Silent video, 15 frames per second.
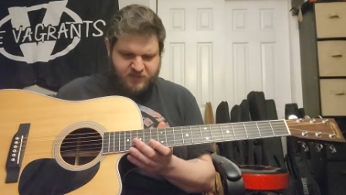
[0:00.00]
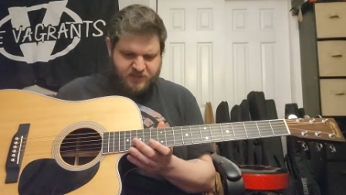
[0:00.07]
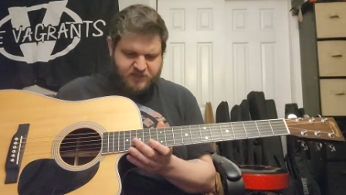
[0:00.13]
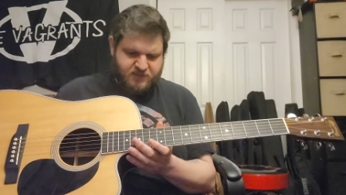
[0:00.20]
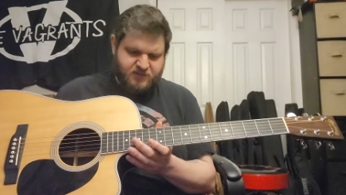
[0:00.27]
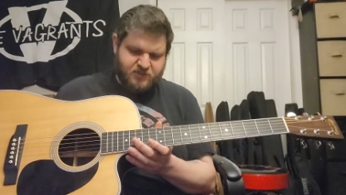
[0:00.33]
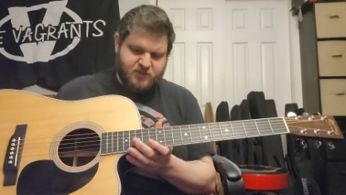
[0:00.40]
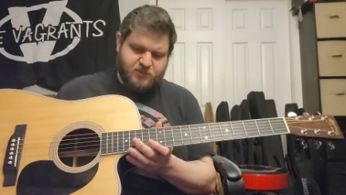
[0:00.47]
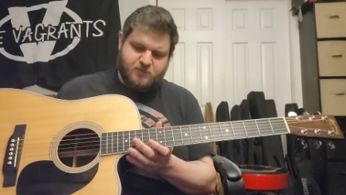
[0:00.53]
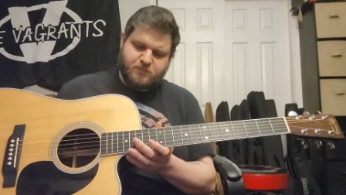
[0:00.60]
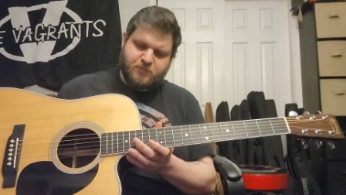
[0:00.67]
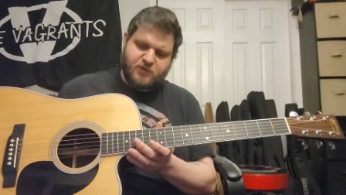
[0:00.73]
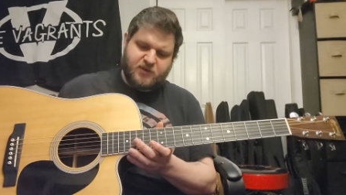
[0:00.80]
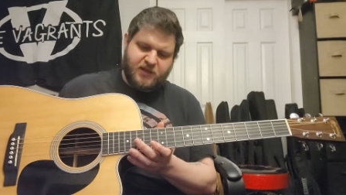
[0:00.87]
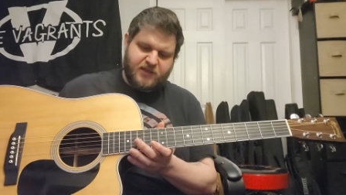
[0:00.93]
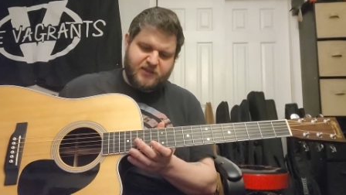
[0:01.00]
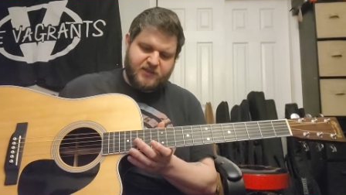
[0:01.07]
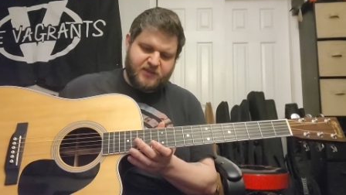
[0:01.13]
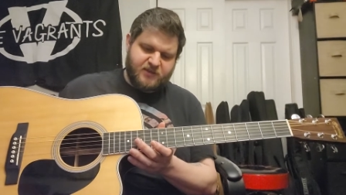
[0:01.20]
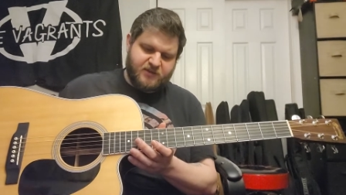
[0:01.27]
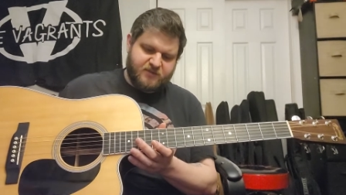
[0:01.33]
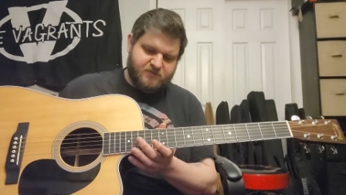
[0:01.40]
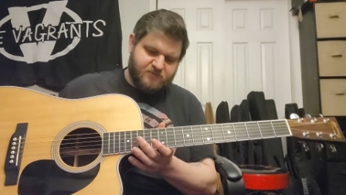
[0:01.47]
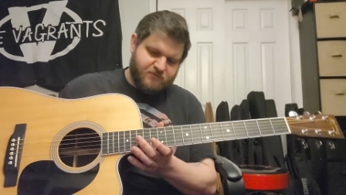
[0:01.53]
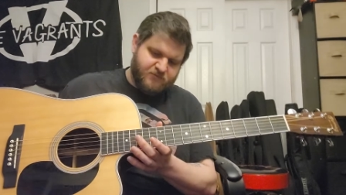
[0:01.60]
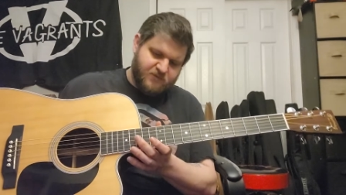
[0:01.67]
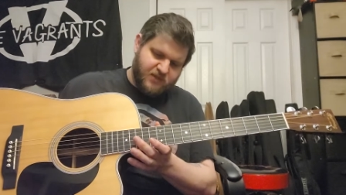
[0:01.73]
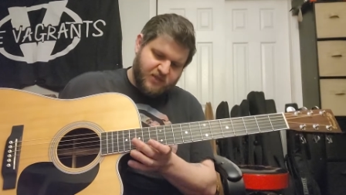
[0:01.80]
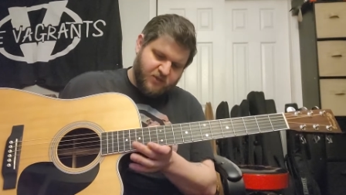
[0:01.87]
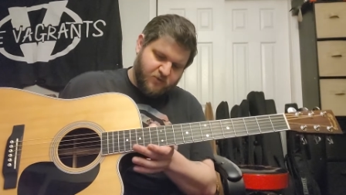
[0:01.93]
is just put on there
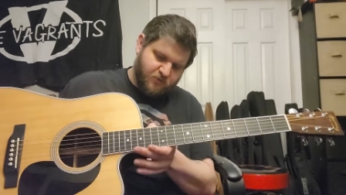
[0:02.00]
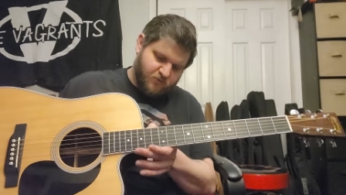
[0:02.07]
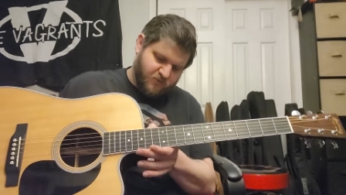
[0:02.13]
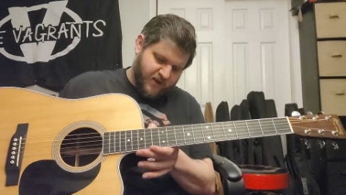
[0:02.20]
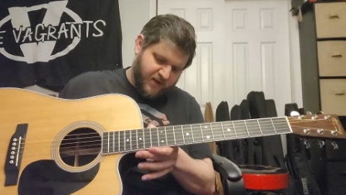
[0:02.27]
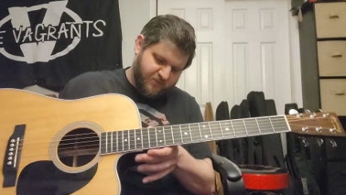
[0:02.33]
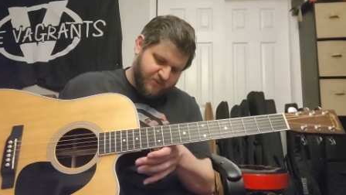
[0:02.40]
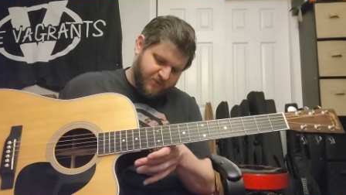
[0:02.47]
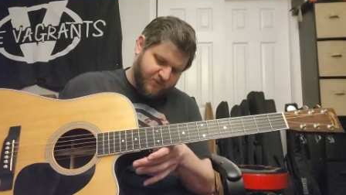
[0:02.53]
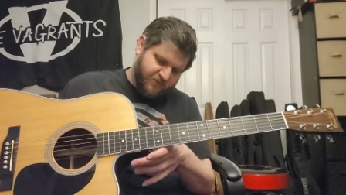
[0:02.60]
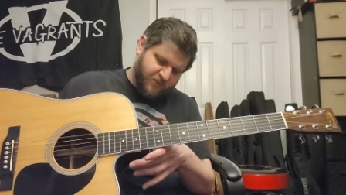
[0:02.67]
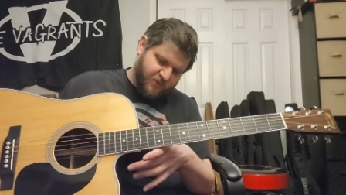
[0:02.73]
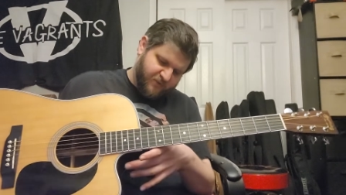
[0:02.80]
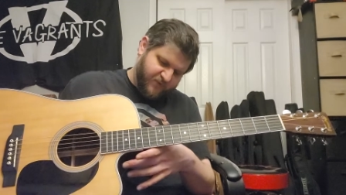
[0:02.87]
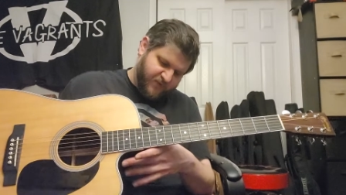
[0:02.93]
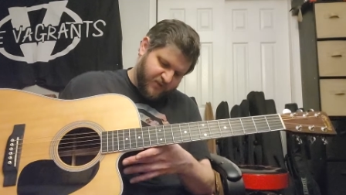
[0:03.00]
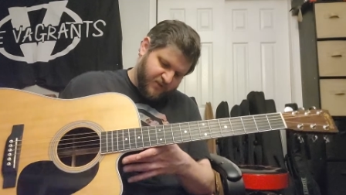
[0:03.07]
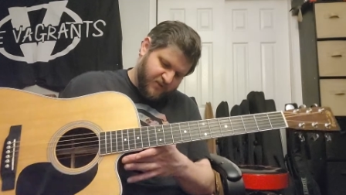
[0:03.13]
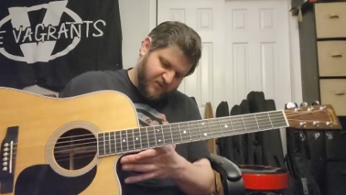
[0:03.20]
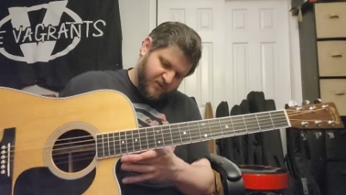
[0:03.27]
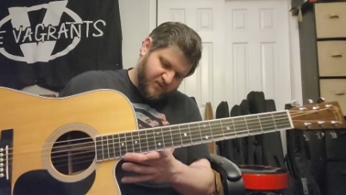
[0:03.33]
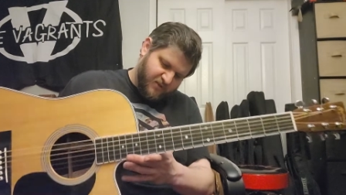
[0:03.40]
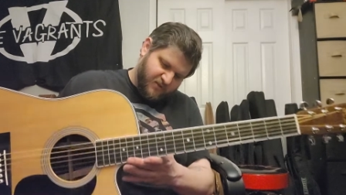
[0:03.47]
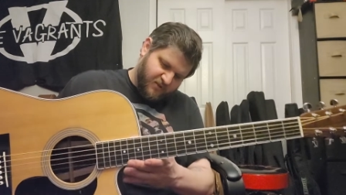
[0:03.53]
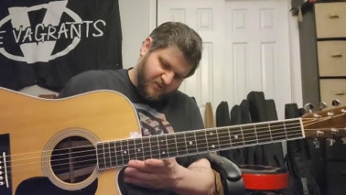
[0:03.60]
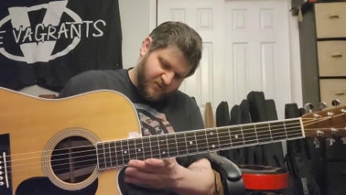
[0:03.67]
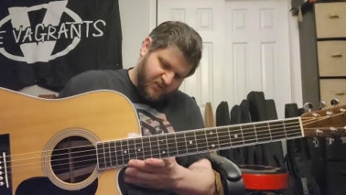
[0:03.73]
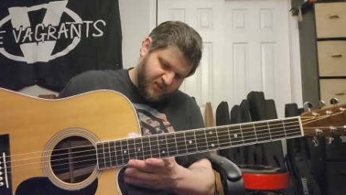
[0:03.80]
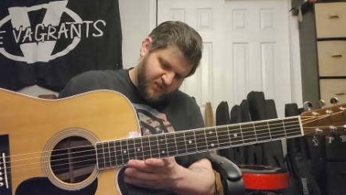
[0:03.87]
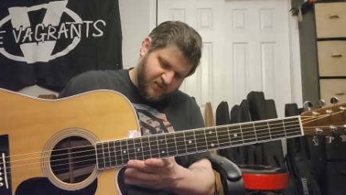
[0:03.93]
incredibly perfect.
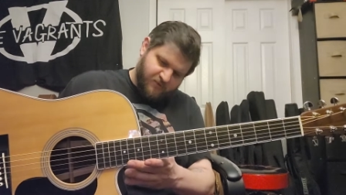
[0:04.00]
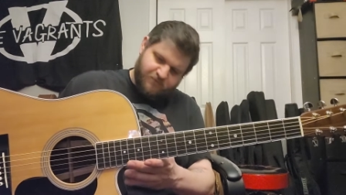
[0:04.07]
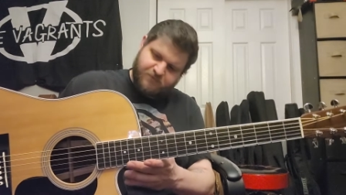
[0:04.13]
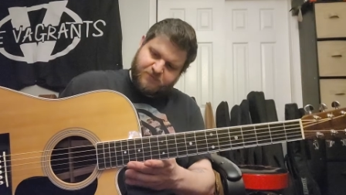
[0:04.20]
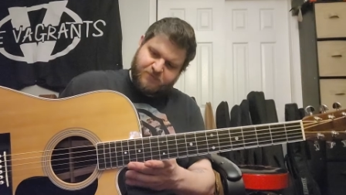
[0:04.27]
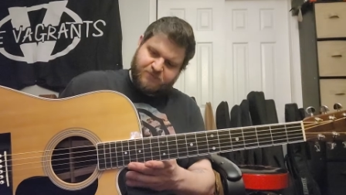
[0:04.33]
Um,